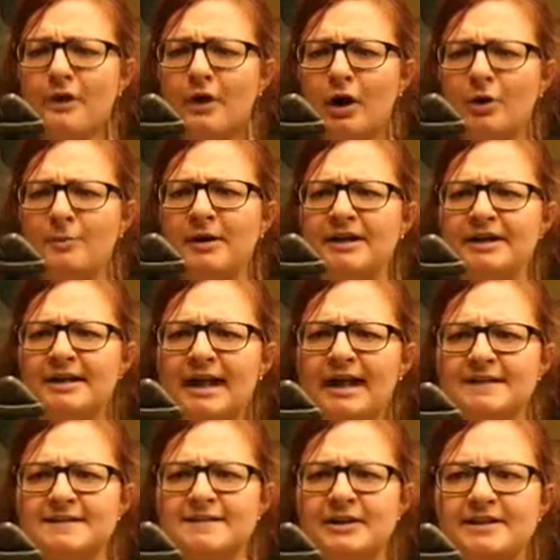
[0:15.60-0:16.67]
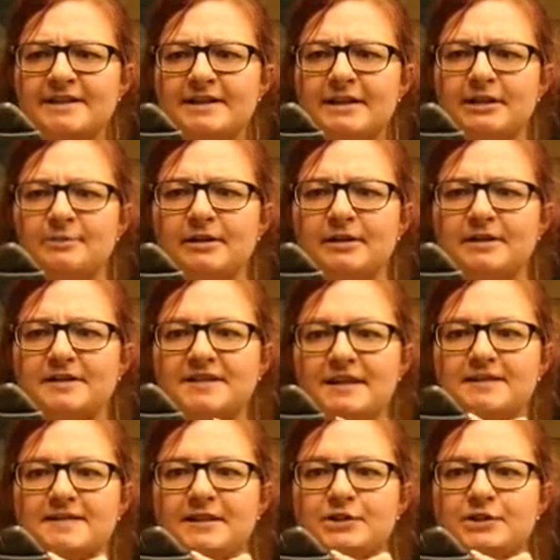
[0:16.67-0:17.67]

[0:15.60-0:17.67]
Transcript: And it lands nicely in the middle of the 10th